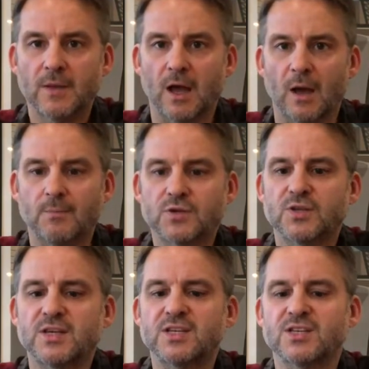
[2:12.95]
Um,
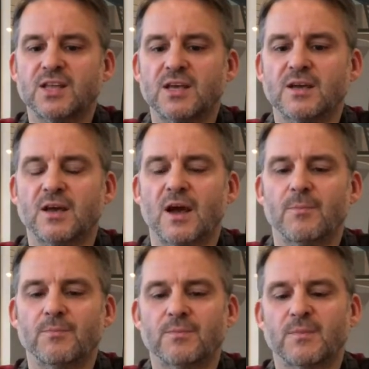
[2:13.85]
so this is the
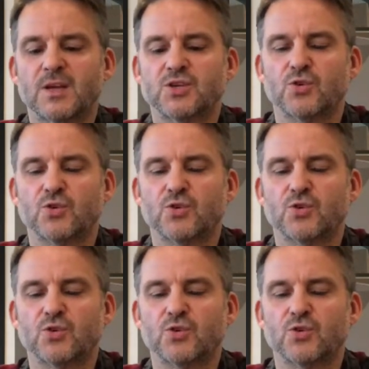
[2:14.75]
um, like a